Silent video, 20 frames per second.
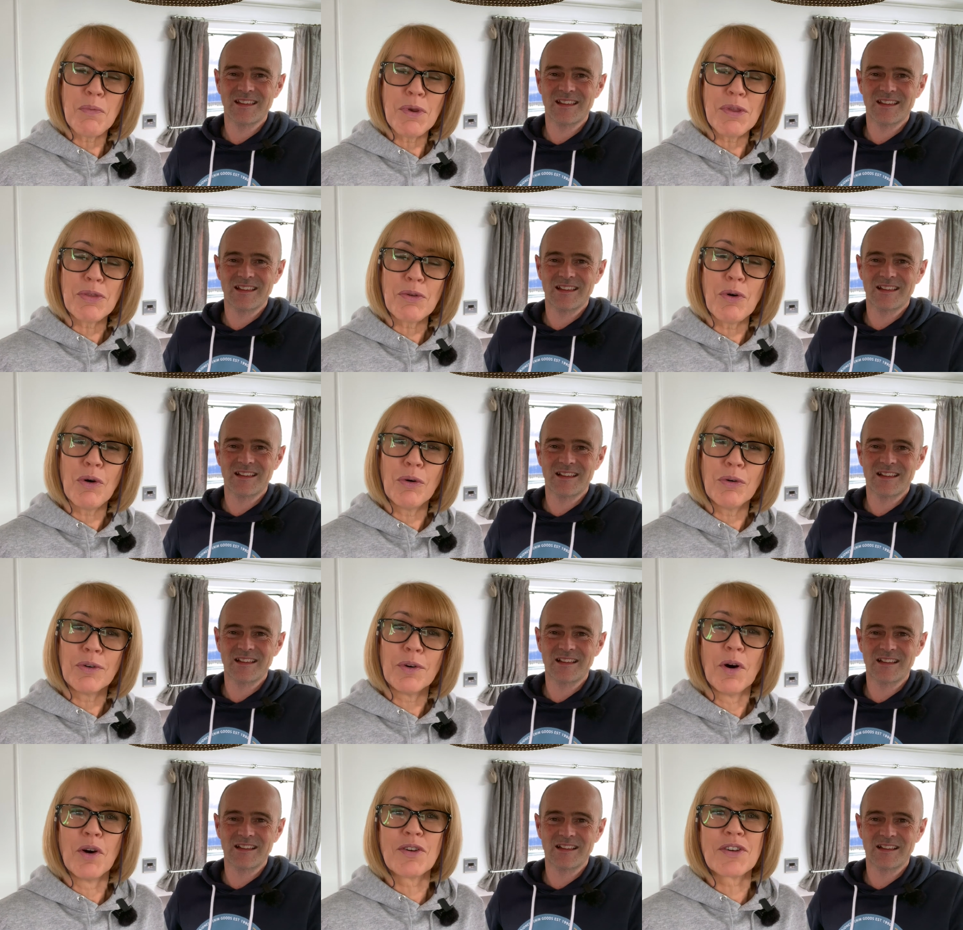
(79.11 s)
Speaker 1: we thought
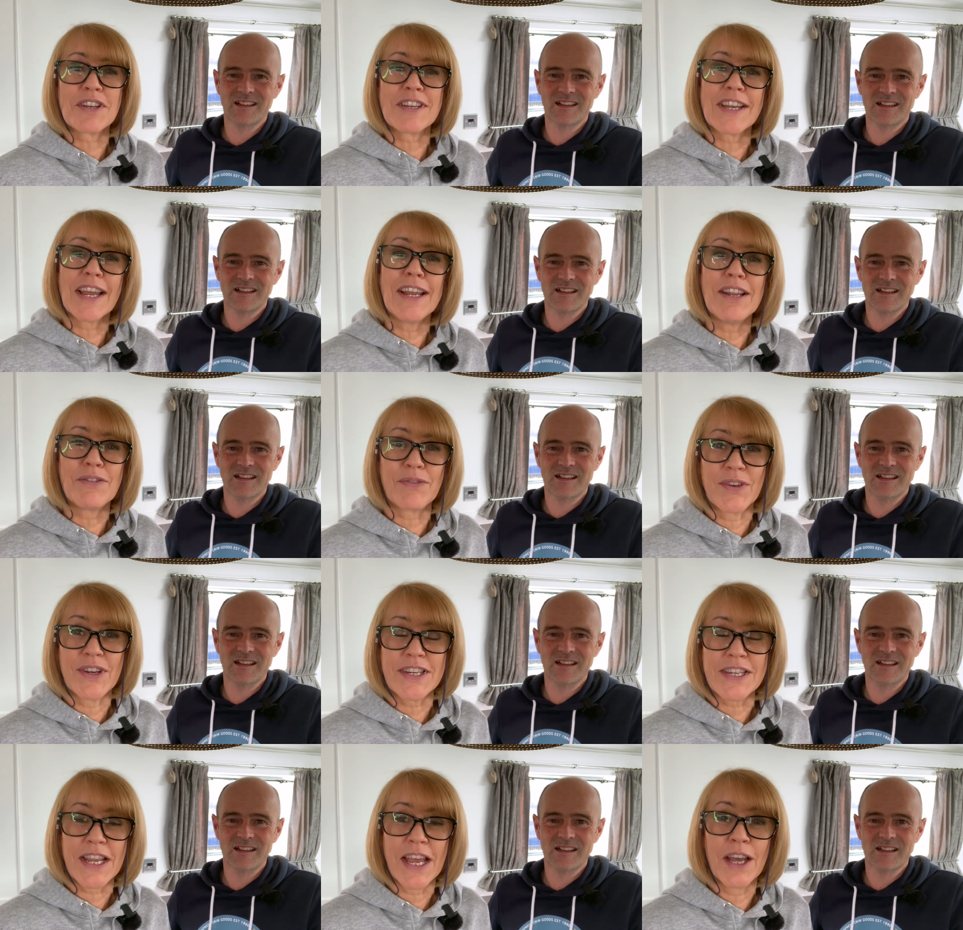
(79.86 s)
on today's
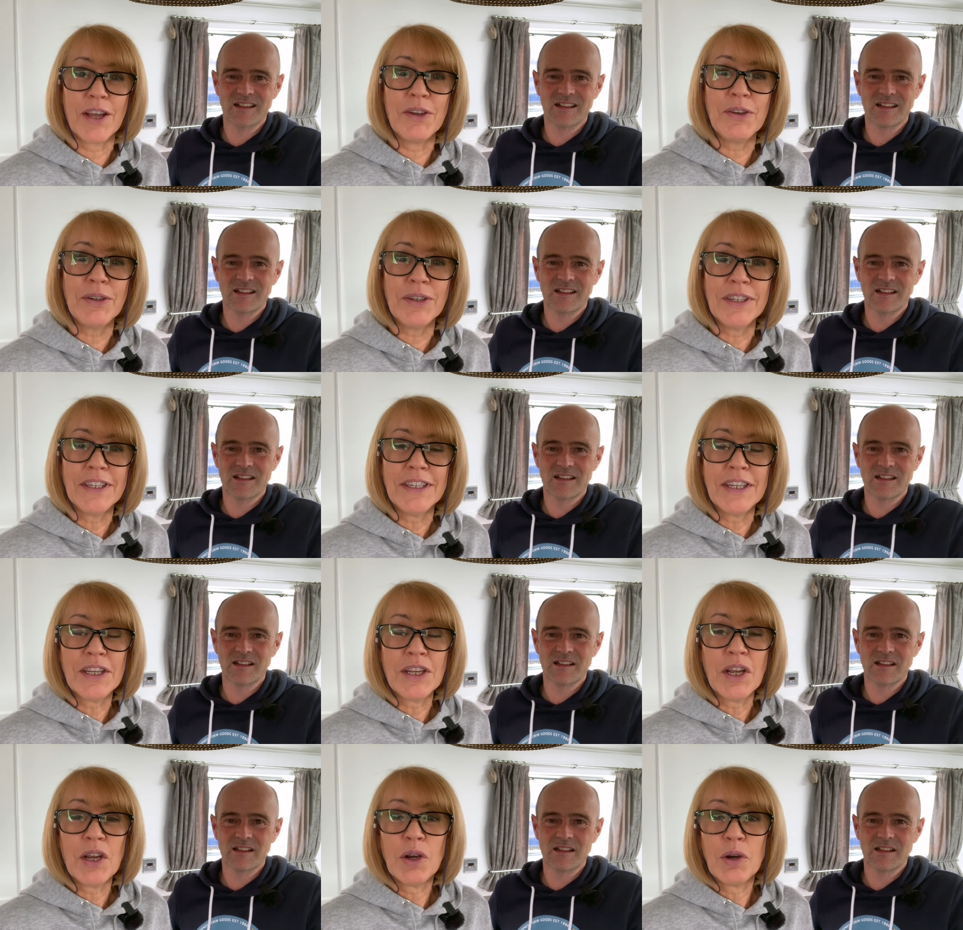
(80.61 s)
video
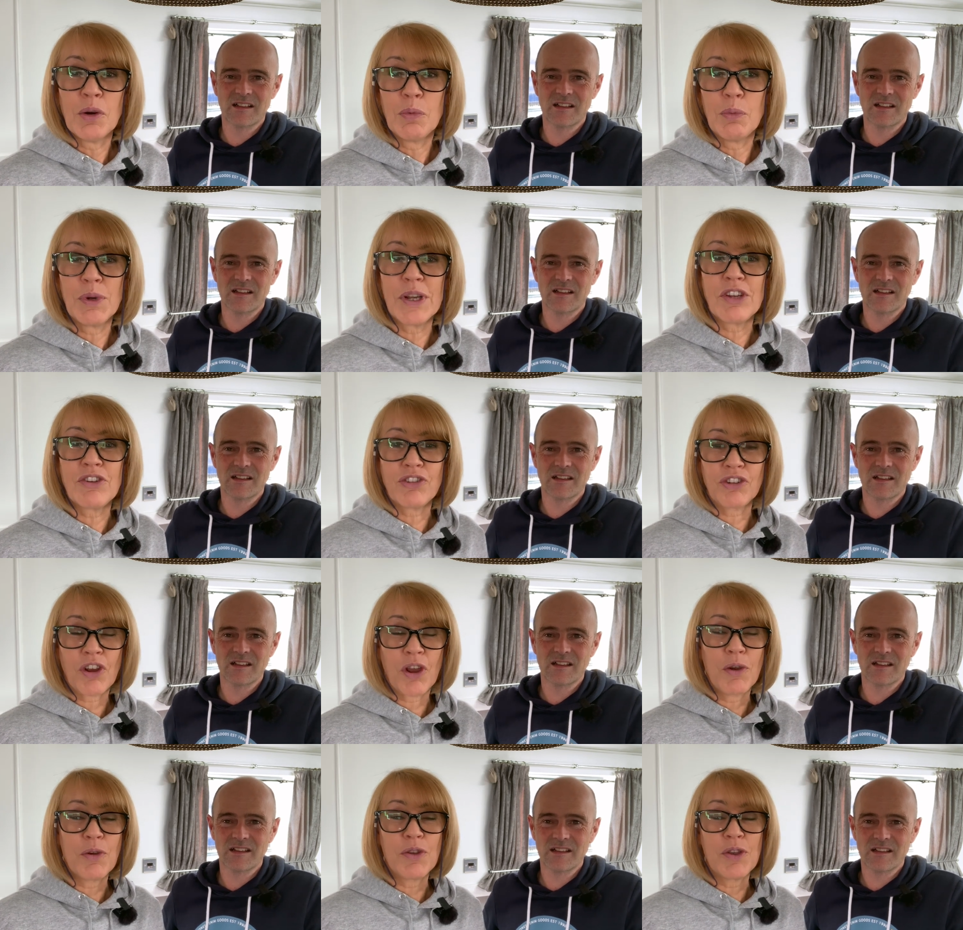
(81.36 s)
we'd
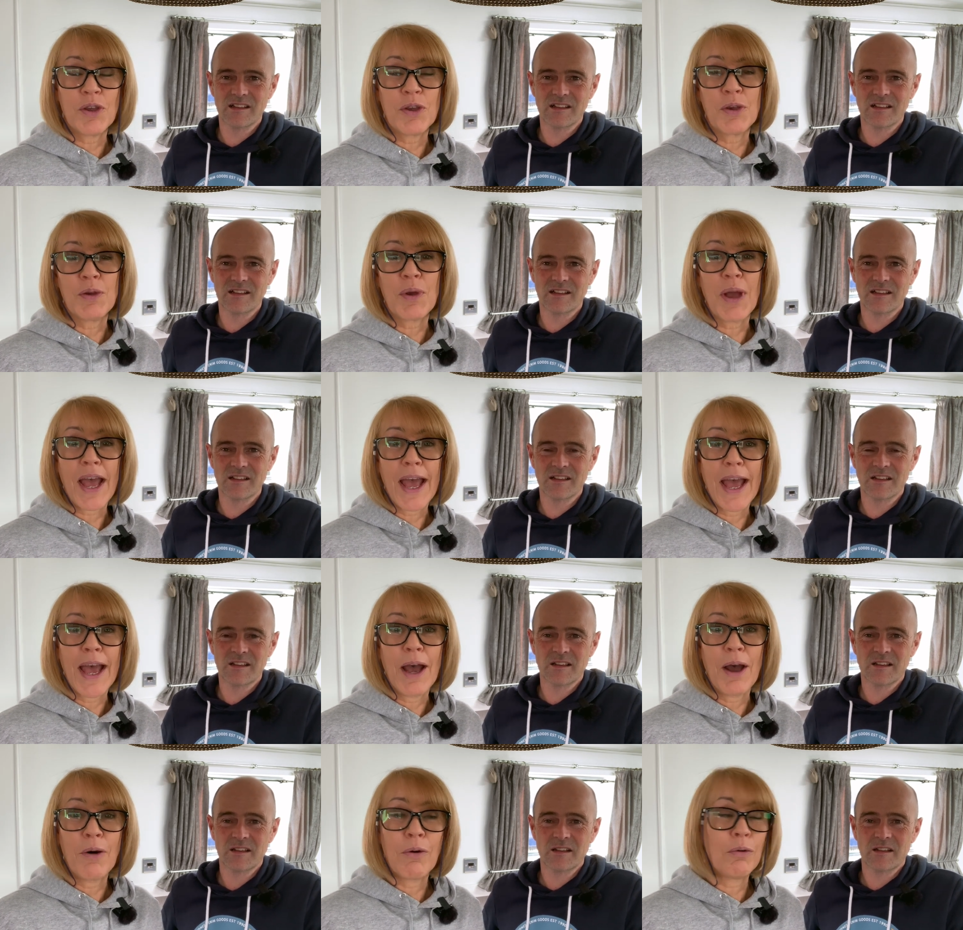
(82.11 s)
show you
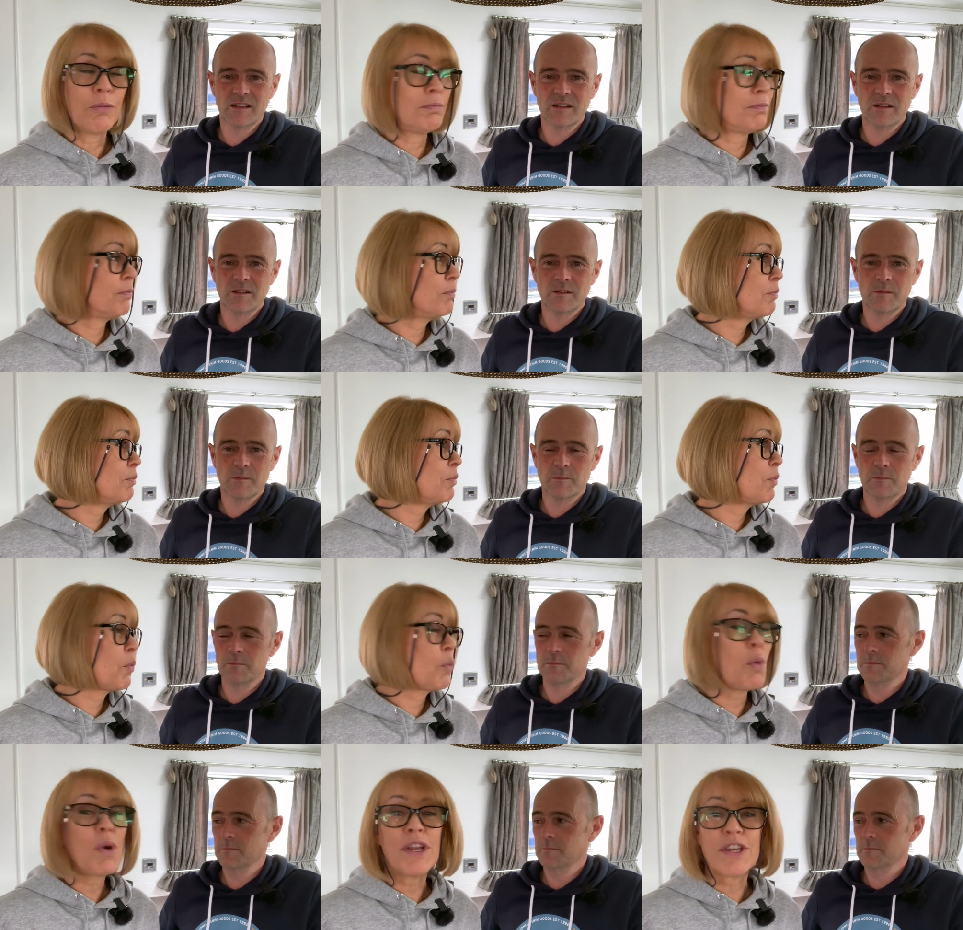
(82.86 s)
how
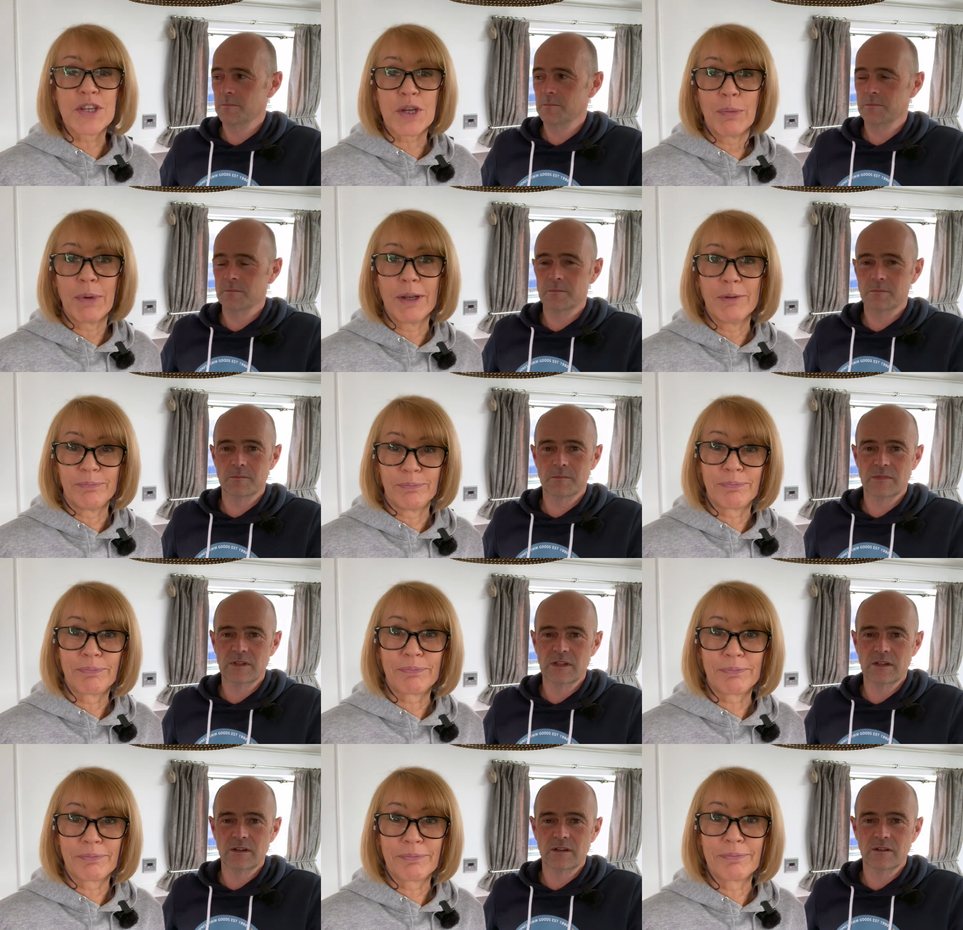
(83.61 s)
we do it.
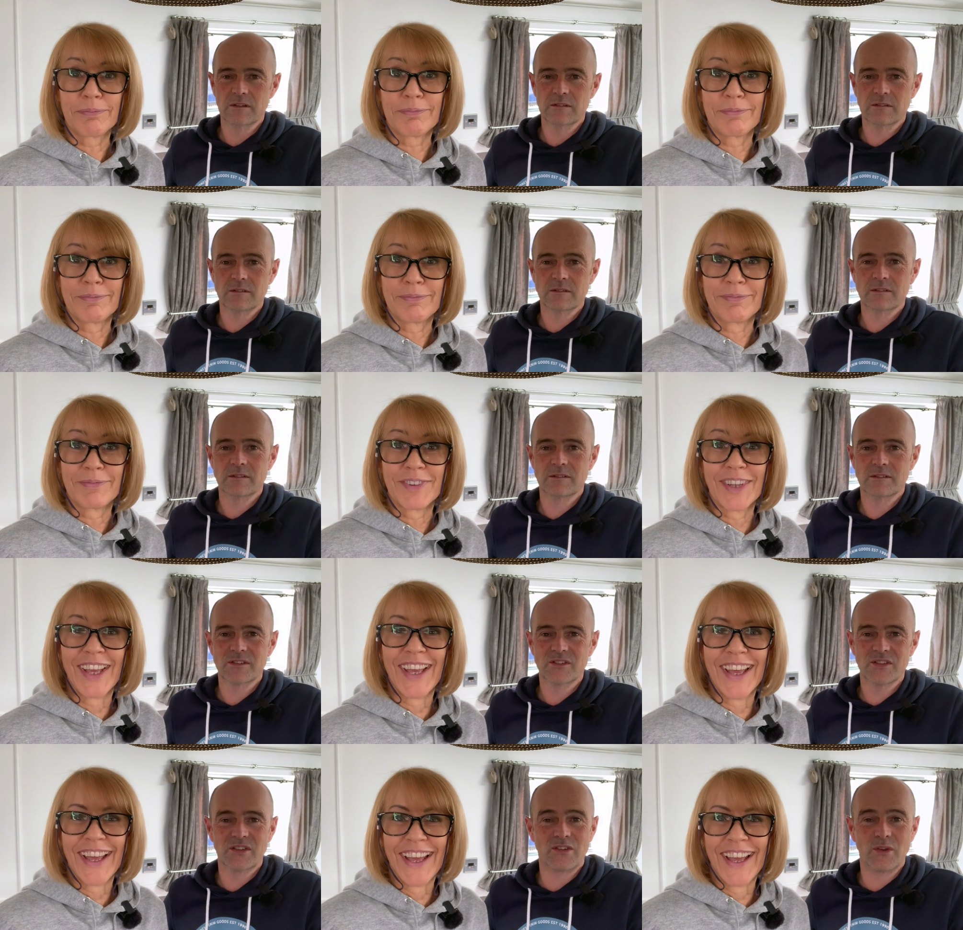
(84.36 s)
Oh,
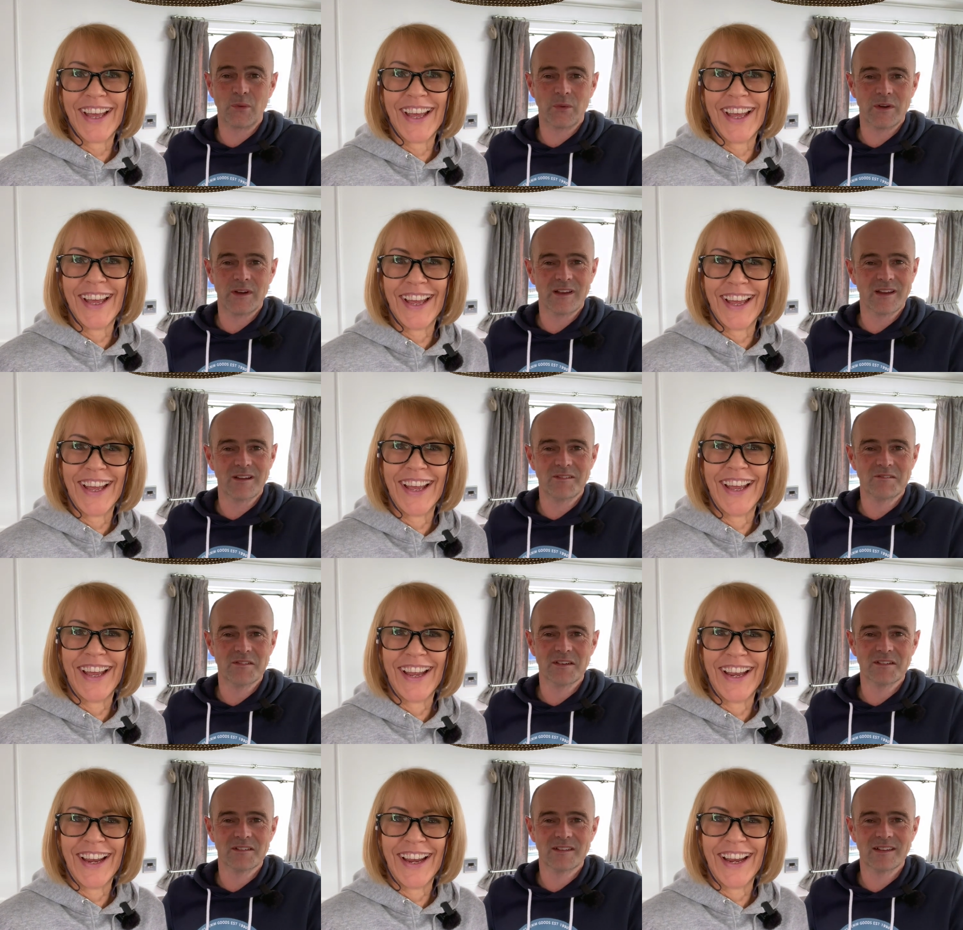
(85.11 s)
this
Speaker 2: is all going to get
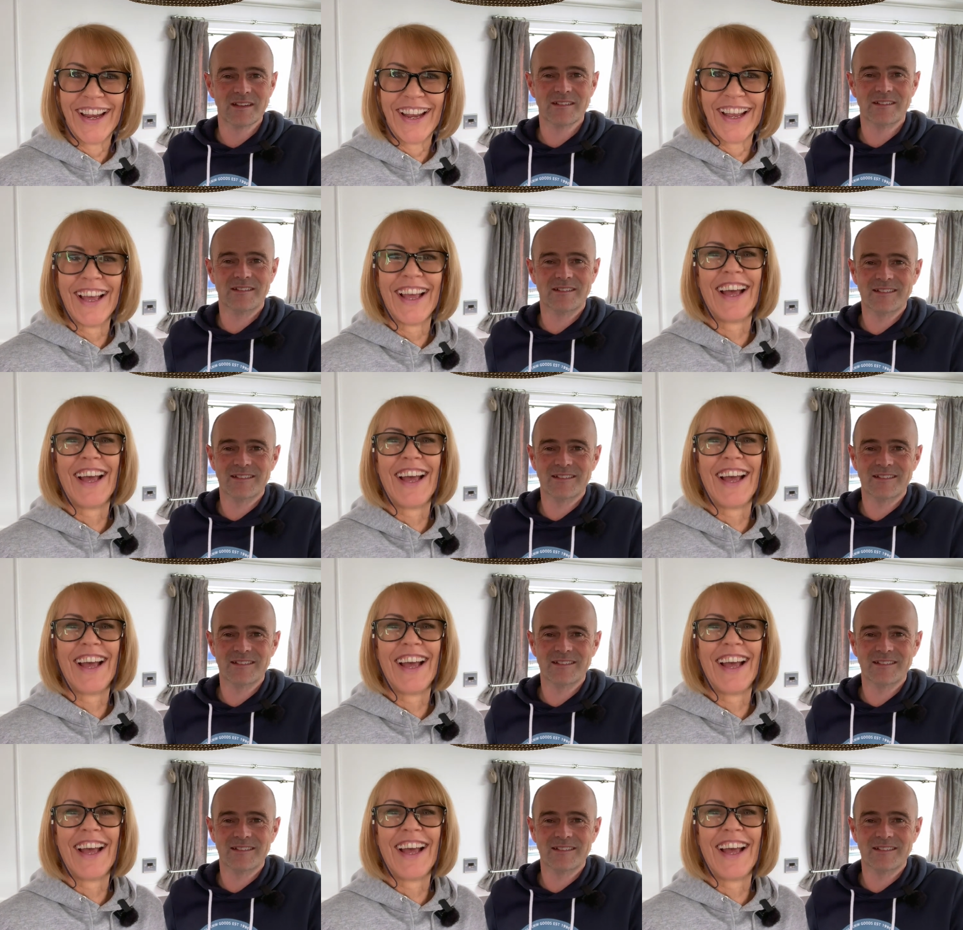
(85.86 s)
wrong now.